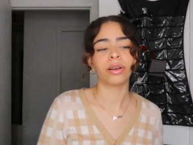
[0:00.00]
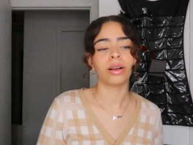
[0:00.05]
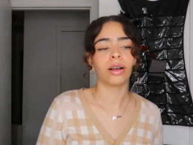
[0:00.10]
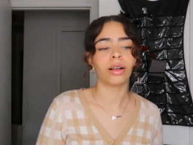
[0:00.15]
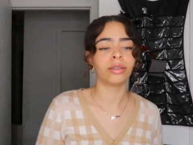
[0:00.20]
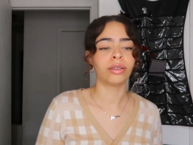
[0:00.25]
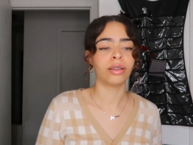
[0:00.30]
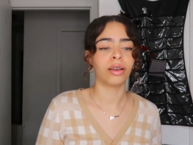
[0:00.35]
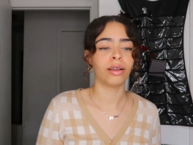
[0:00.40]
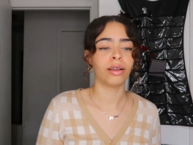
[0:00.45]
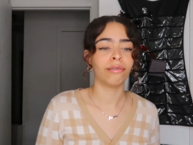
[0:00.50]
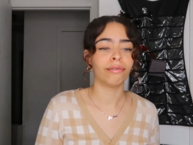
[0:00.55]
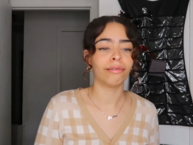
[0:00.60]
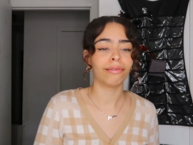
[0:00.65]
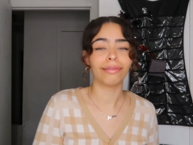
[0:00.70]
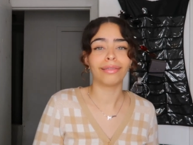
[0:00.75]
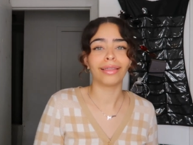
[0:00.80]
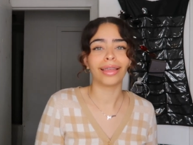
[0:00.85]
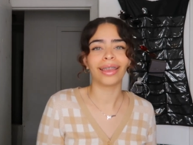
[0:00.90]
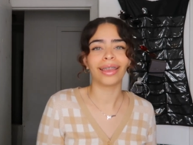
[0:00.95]
on
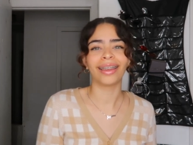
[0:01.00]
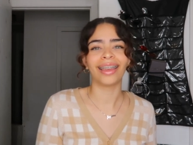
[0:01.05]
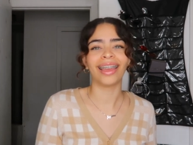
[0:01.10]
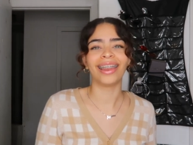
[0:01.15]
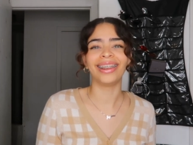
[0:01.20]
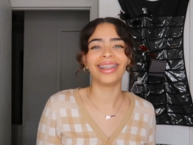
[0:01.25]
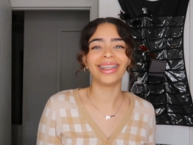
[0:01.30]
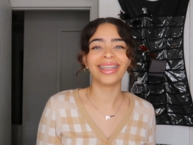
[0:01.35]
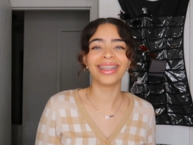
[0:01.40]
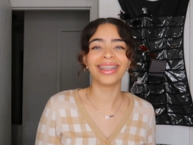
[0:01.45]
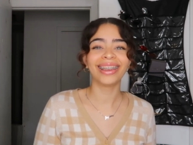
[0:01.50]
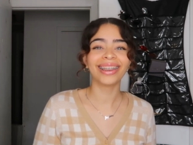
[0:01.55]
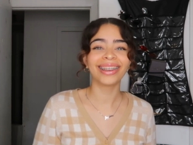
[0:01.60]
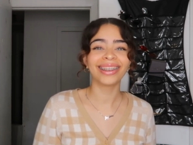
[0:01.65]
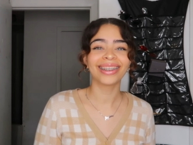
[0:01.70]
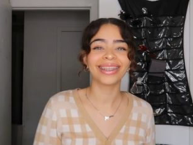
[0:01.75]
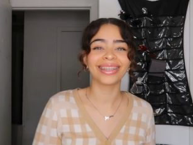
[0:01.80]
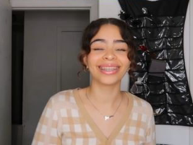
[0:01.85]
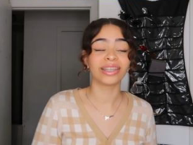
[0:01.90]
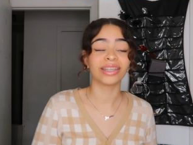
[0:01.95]
on like
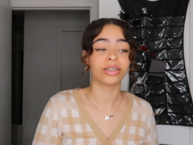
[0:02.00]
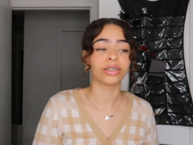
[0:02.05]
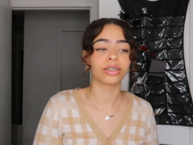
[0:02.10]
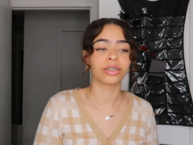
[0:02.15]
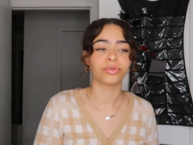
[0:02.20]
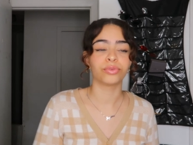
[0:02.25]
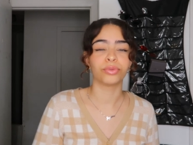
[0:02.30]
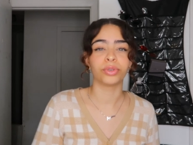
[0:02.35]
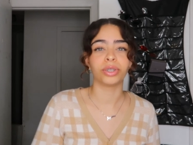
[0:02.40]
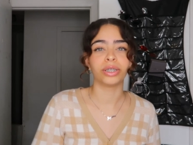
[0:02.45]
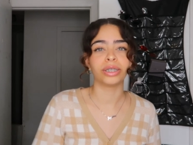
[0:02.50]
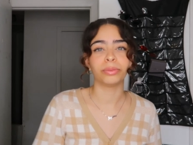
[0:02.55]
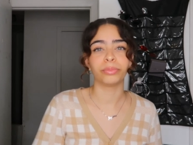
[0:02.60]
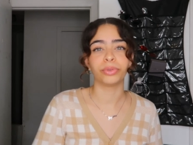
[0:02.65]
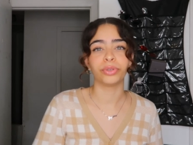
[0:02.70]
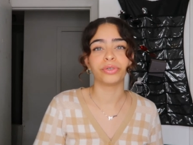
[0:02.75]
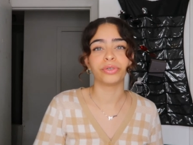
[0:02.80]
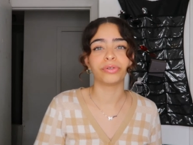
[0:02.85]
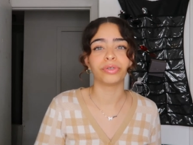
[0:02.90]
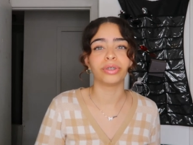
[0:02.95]
anything because it looks really
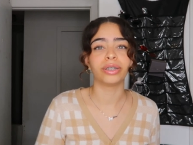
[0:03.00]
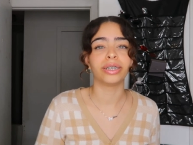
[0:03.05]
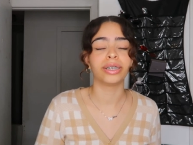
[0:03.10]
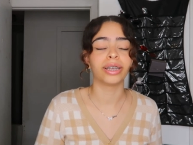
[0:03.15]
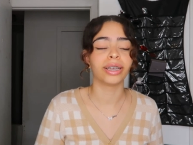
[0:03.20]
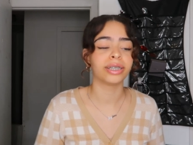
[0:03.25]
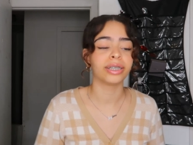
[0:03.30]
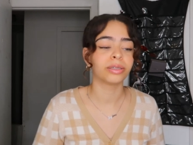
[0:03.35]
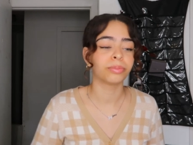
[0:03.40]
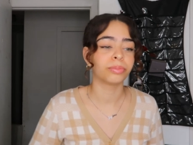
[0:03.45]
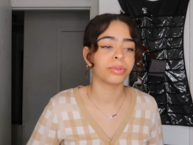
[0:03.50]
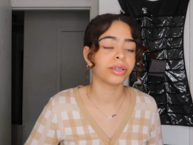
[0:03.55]
beautiful and nice.